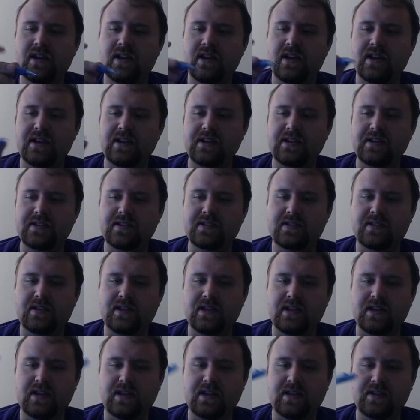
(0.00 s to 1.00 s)
is
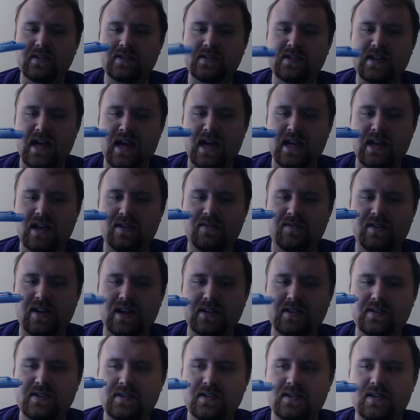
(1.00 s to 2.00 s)
the side
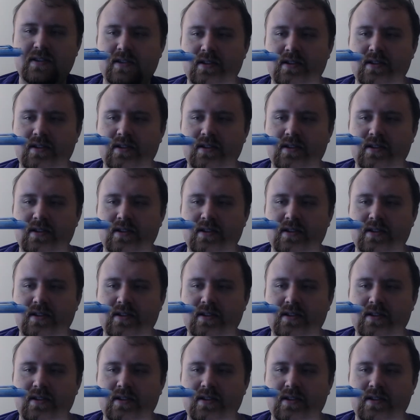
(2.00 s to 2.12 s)
advance